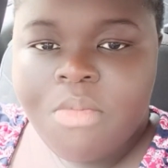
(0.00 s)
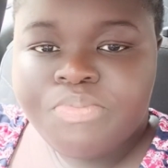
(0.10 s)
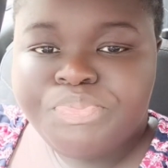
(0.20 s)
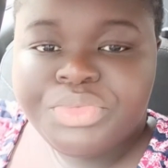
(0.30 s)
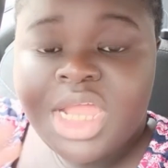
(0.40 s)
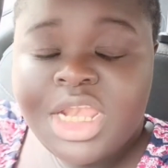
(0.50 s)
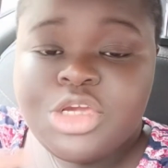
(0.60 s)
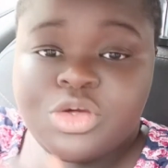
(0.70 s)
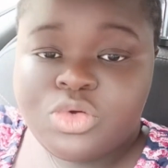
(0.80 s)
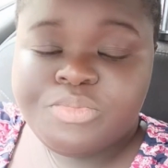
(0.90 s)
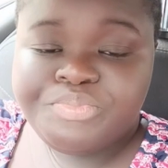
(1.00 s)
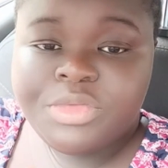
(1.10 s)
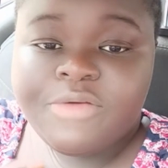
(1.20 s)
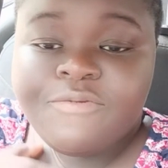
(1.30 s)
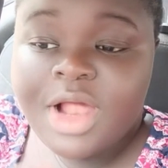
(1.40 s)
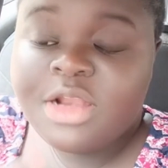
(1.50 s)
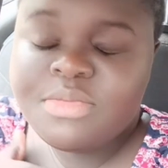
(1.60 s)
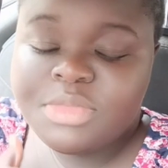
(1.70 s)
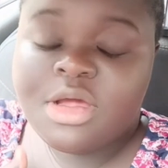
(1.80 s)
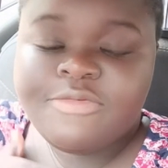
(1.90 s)
Anywho, follow
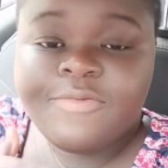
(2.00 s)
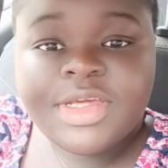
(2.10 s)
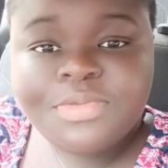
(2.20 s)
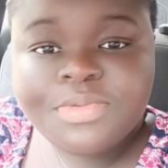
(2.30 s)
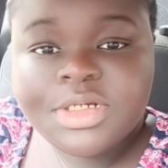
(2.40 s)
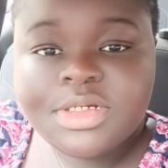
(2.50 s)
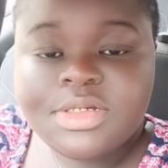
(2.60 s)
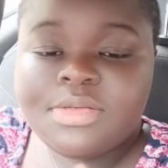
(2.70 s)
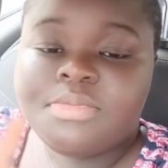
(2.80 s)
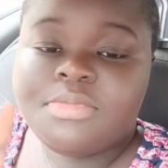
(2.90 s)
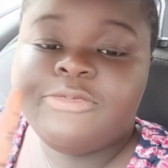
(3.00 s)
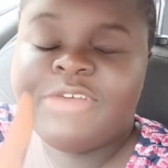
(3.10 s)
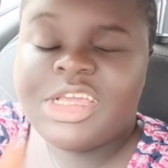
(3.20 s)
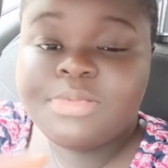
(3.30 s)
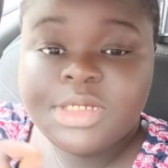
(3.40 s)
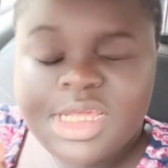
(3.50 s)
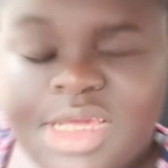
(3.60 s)
me on Facebook. Facebook name